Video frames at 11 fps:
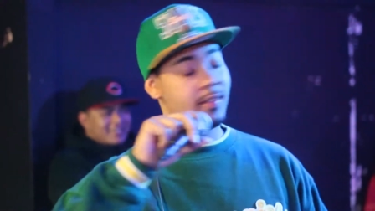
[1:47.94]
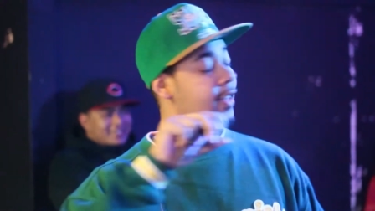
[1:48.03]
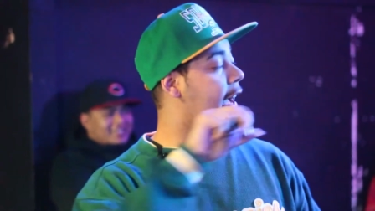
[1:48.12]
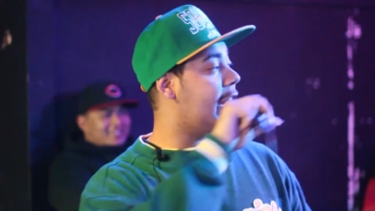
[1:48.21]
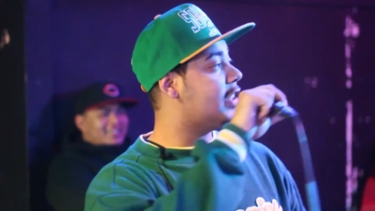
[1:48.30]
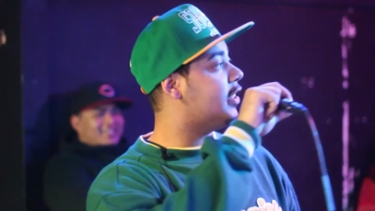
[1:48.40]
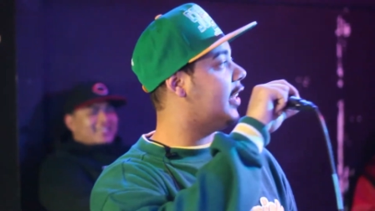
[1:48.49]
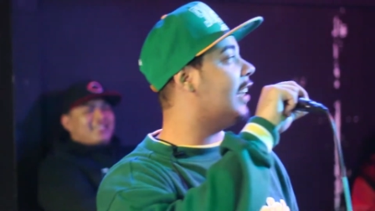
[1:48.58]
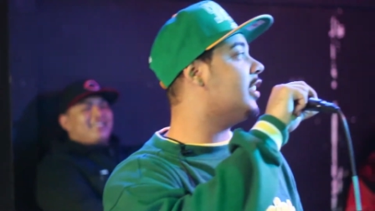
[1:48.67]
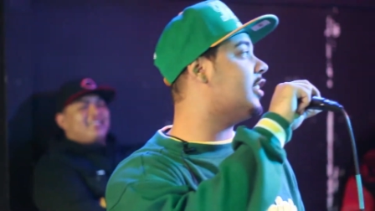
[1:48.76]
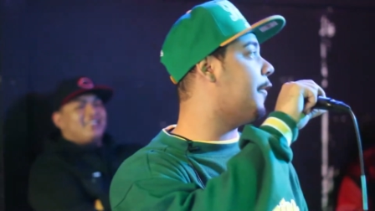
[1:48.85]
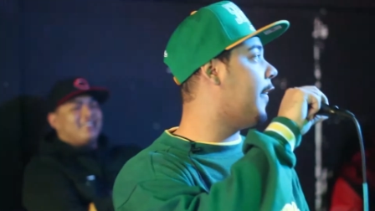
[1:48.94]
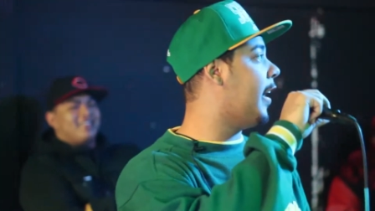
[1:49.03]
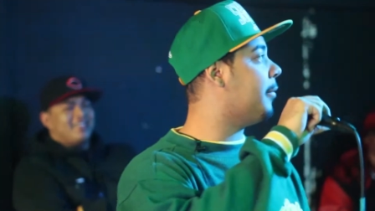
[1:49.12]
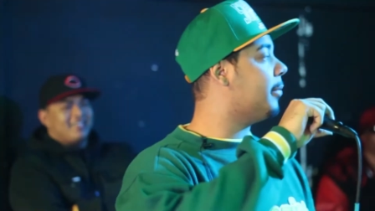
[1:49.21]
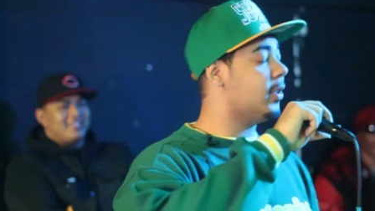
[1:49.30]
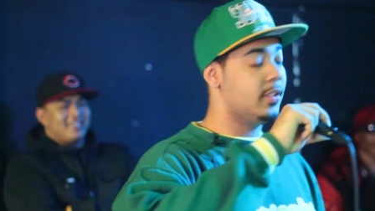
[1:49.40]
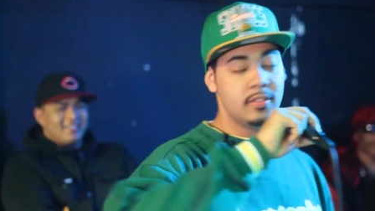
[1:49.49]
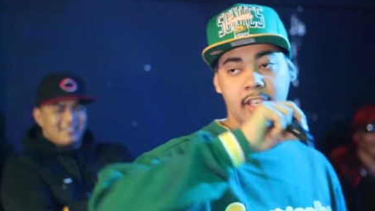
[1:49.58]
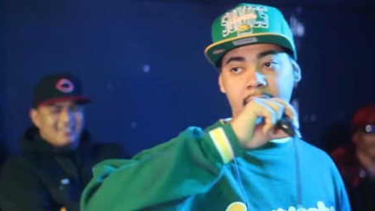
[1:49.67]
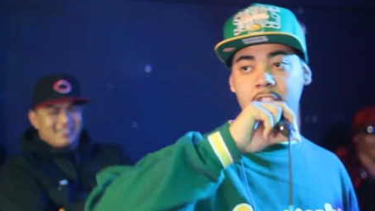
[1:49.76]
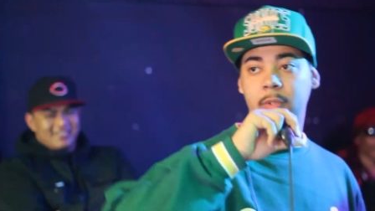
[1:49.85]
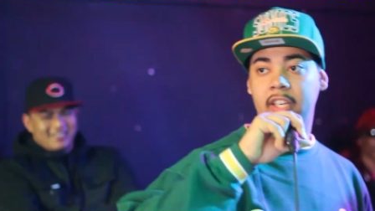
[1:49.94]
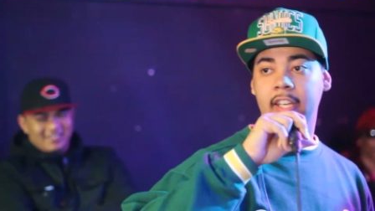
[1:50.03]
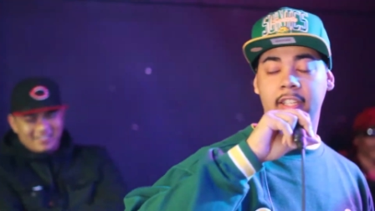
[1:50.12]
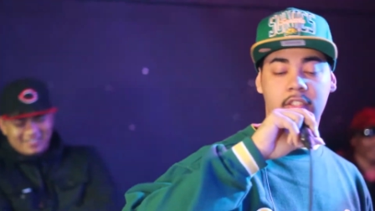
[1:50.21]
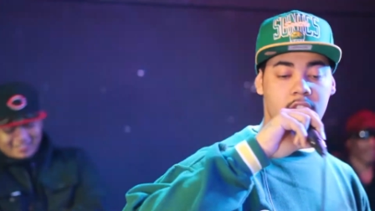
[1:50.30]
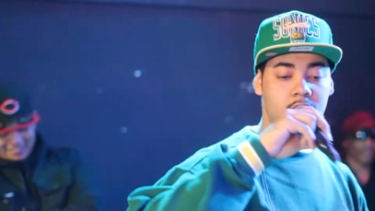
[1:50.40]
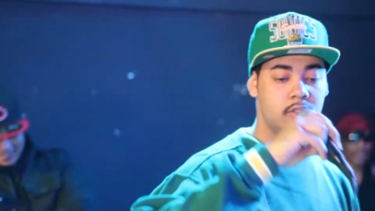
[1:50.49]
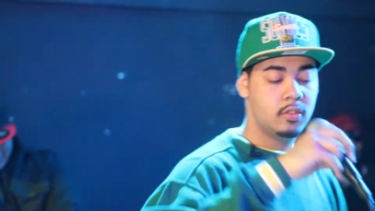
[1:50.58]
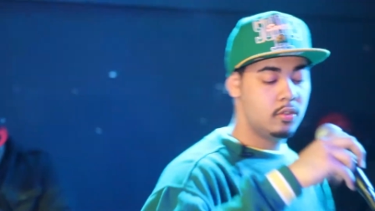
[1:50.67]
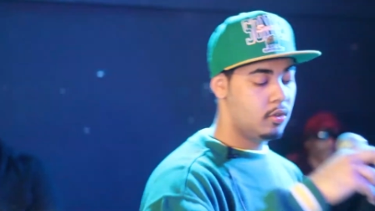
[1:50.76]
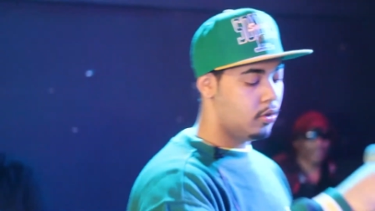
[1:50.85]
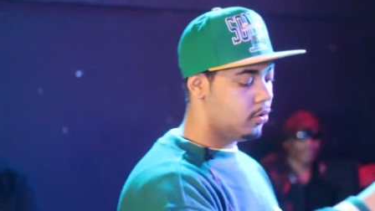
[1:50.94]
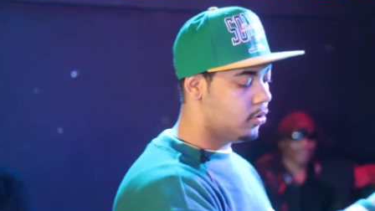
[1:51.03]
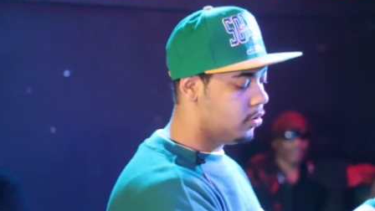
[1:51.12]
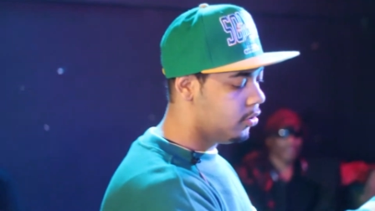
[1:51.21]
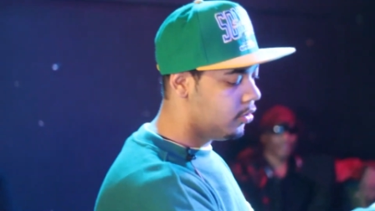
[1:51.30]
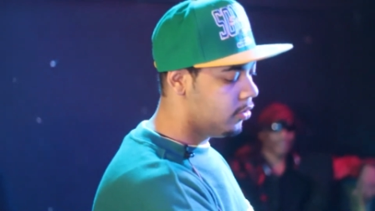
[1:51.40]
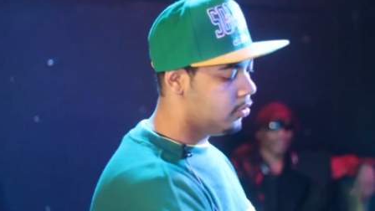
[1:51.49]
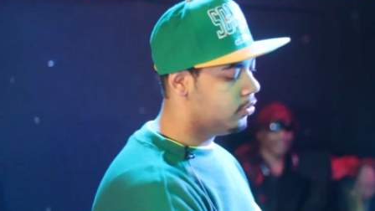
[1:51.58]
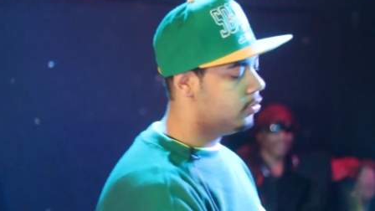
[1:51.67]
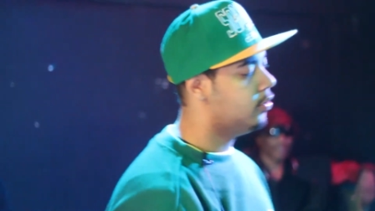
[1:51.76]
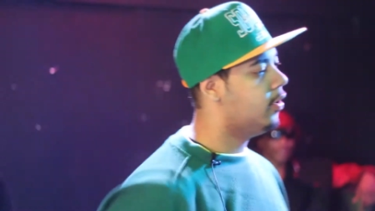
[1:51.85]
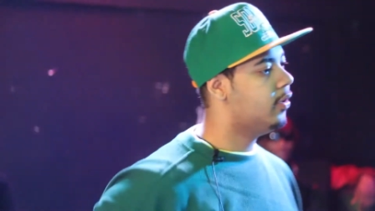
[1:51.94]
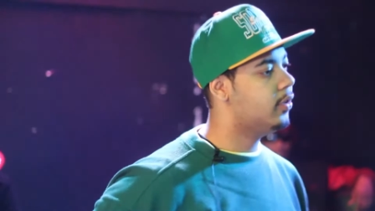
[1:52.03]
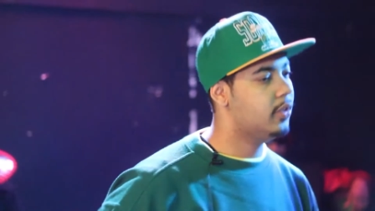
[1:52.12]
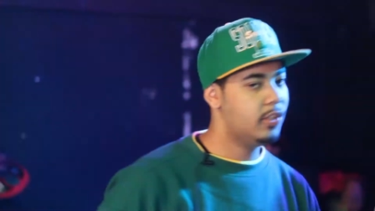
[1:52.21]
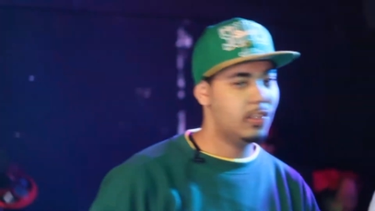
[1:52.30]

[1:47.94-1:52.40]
no, that's, that's just the family. It is what it is. Why Slims on